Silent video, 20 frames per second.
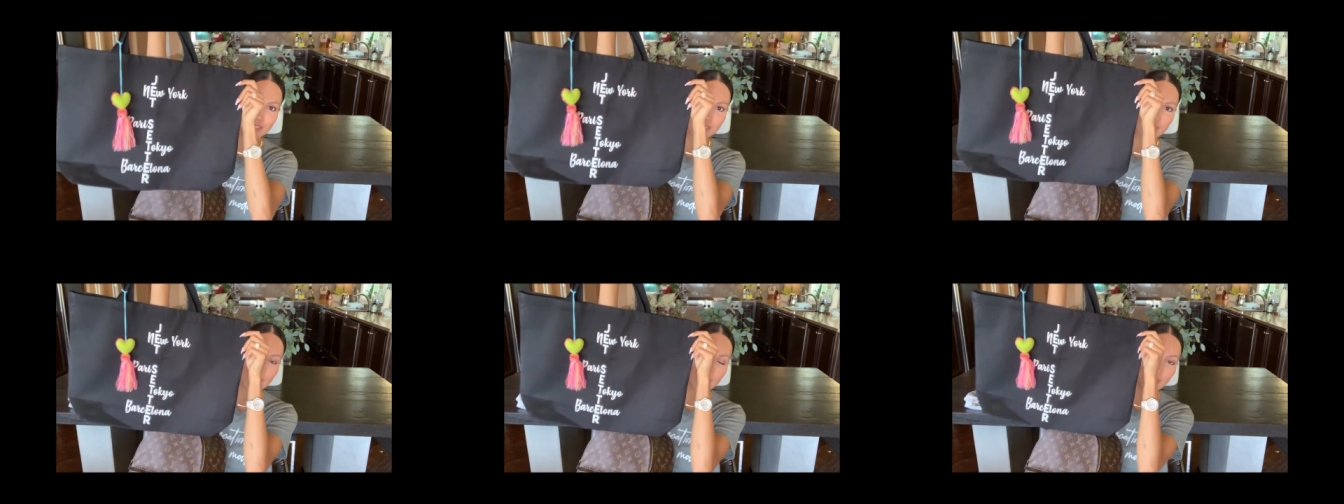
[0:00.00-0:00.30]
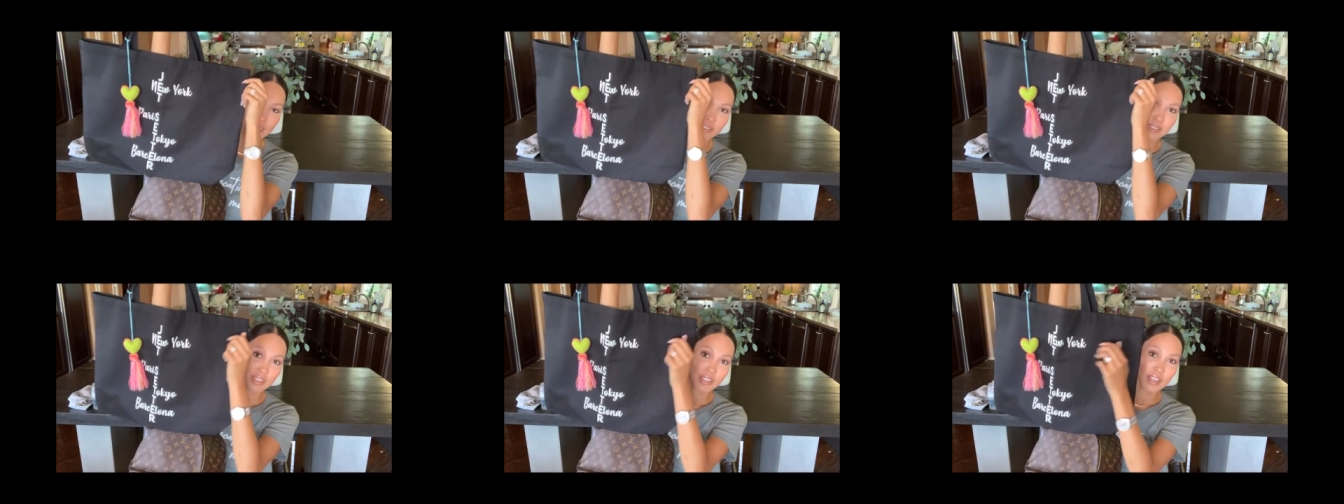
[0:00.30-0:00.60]

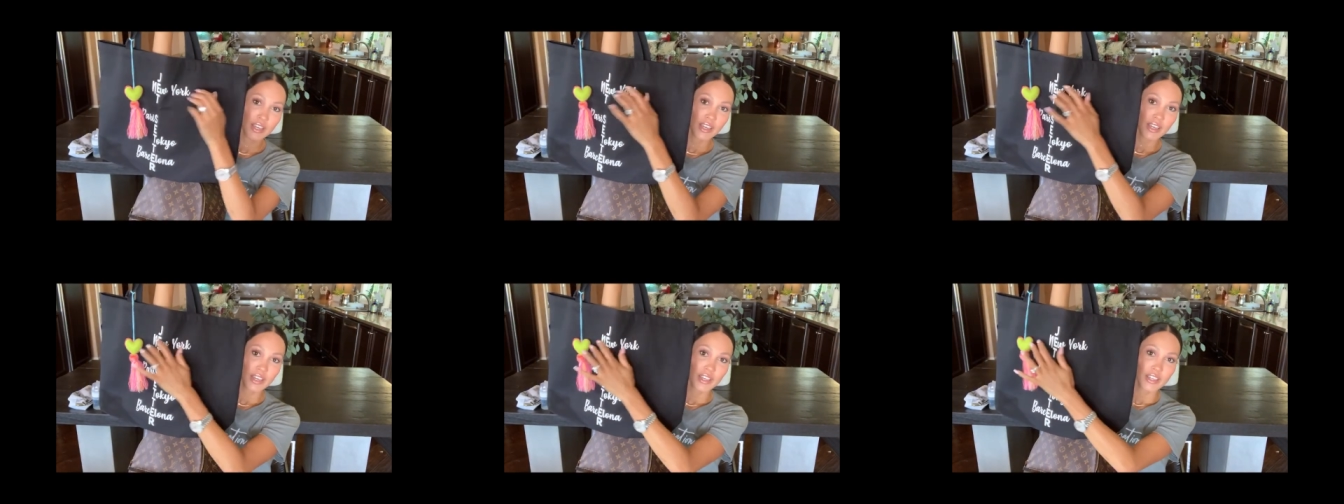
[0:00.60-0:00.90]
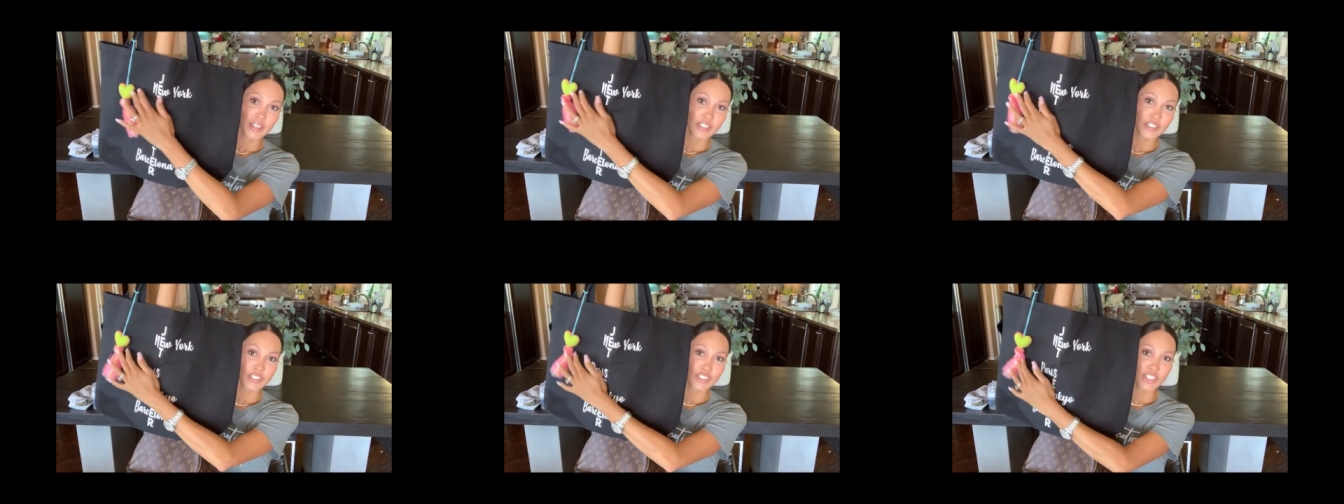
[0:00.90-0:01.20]
says
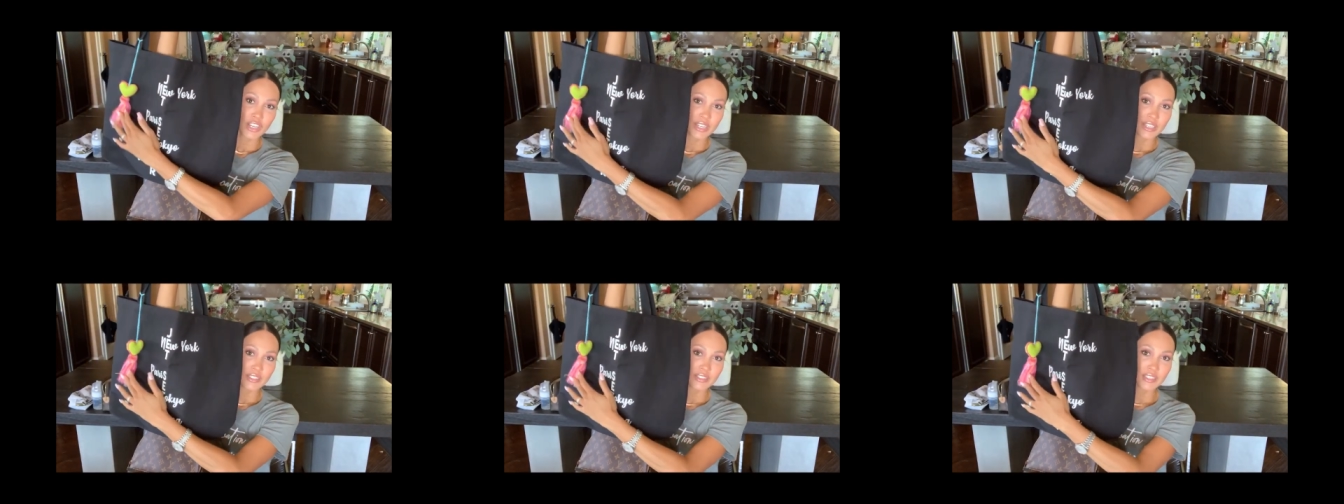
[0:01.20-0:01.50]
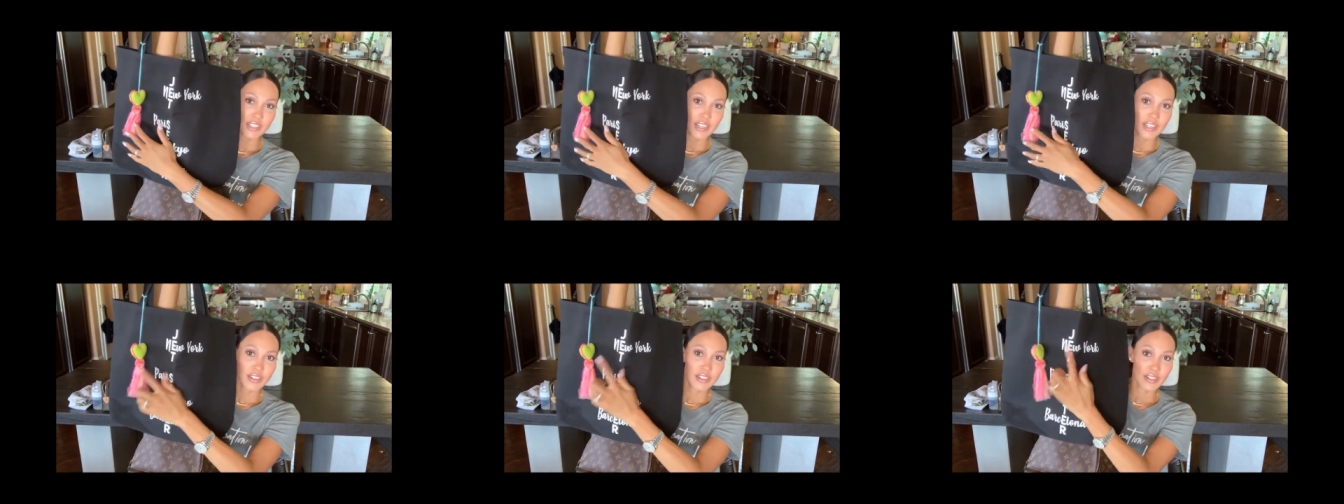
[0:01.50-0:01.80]
Jet
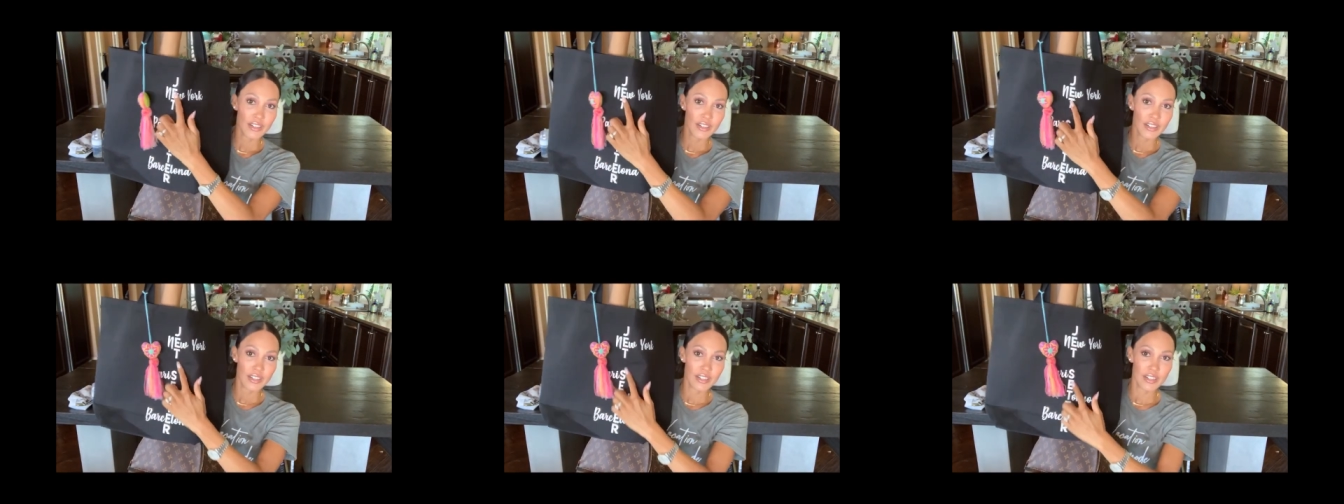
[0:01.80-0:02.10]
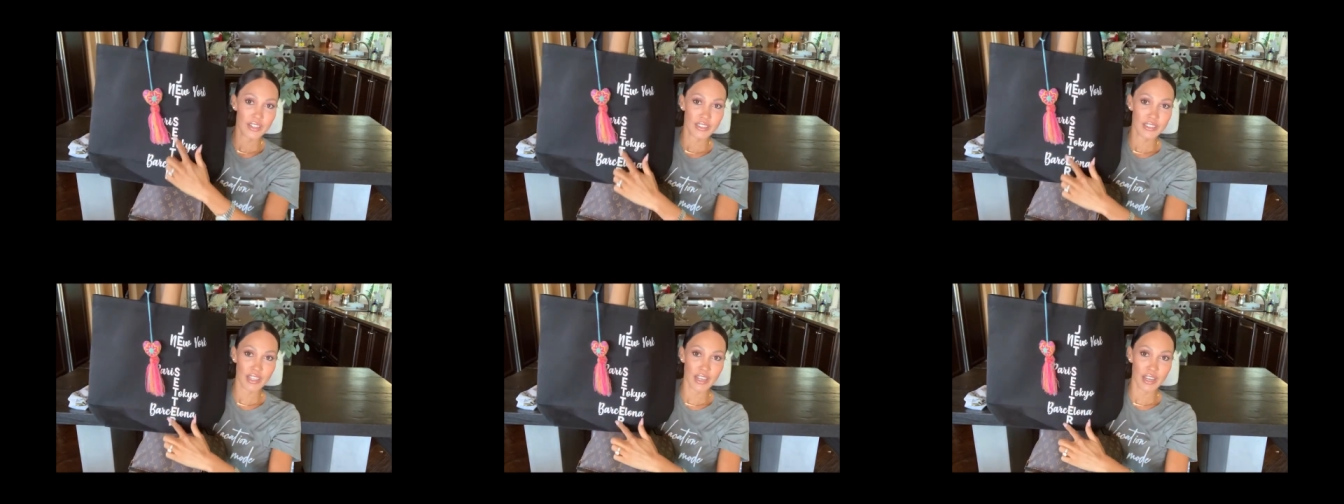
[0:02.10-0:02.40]
Setter
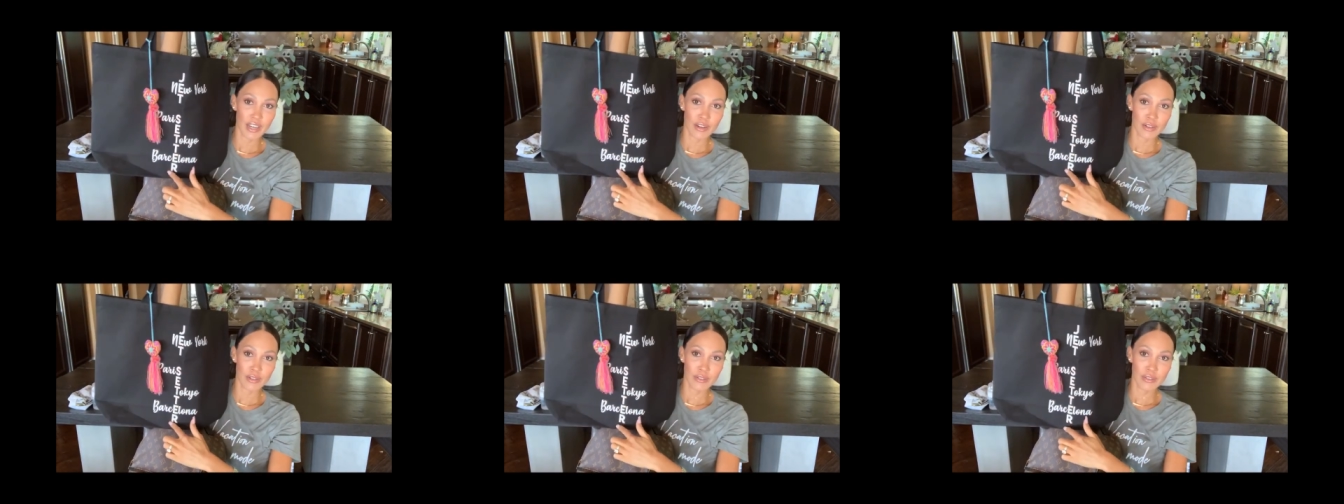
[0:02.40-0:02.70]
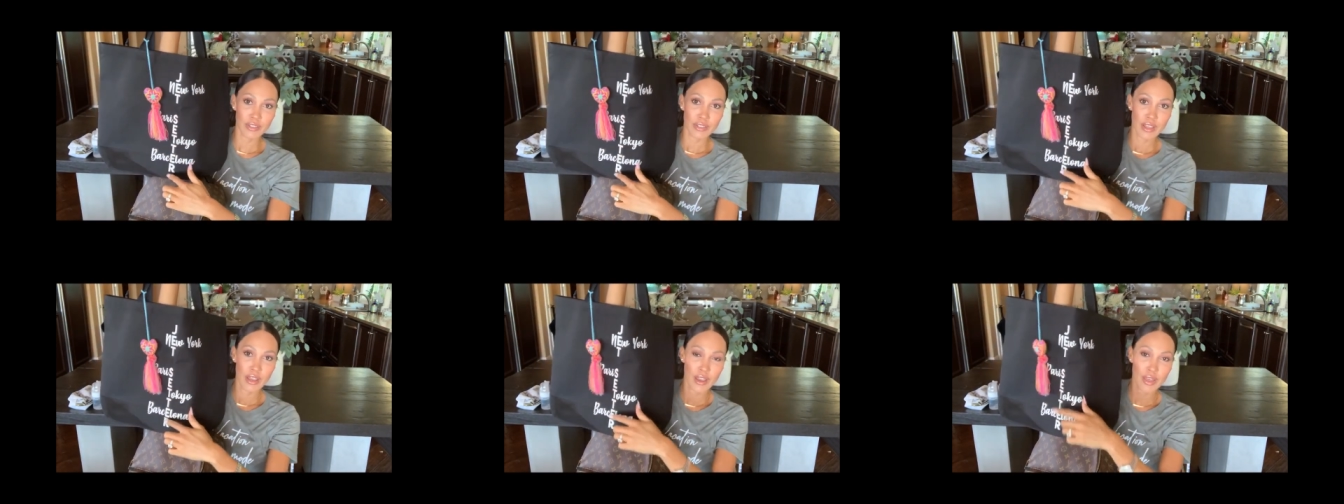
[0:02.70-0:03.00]

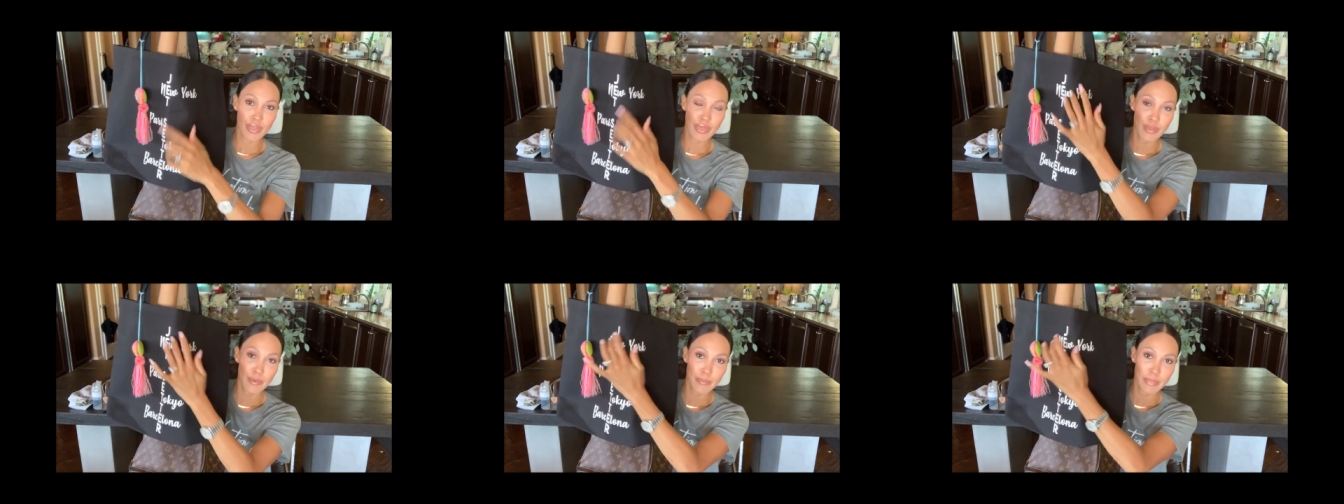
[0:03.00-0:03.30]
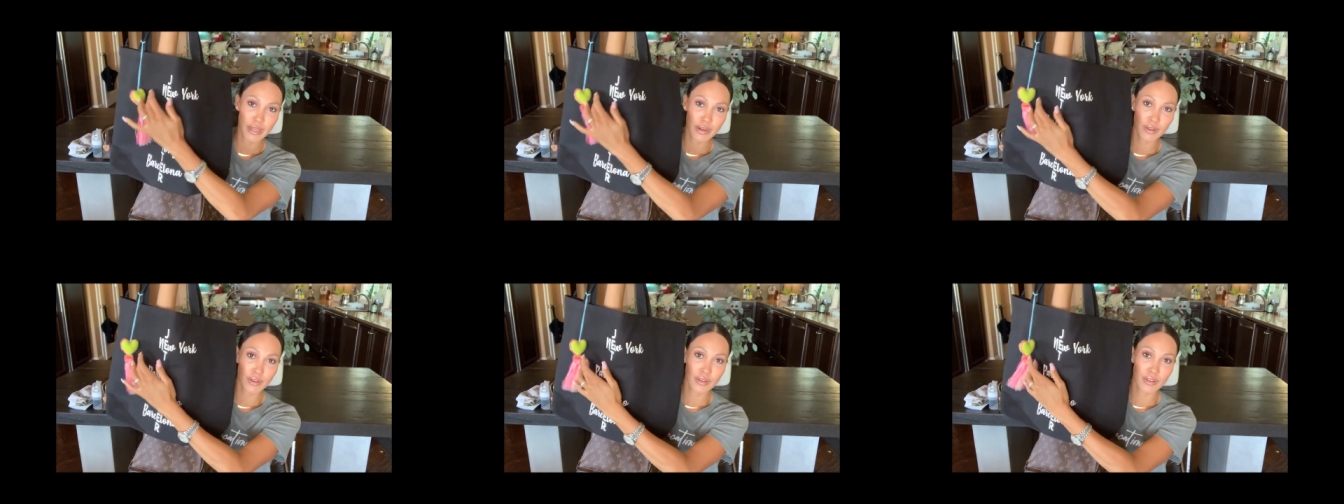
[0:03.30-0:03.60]
down the
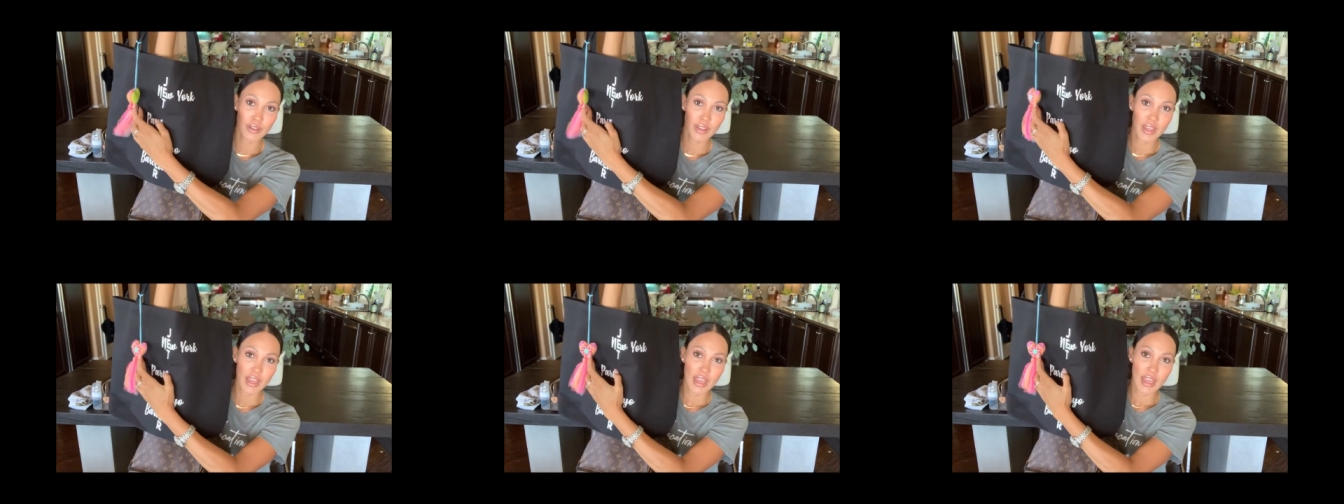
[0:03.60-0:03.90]
middle,